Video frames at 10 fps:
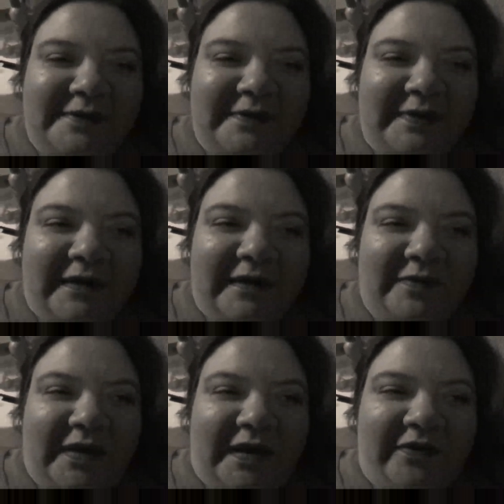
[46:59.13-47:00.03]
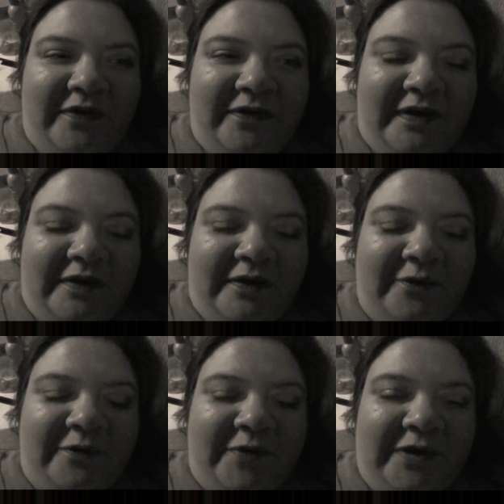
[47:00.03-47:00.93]
Okay, Heather,
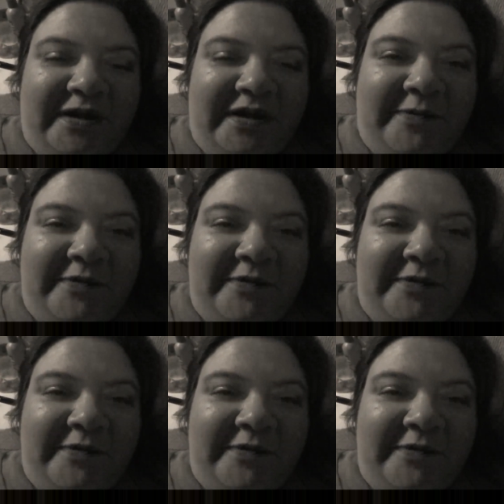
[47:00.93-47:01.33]
when I wake up in the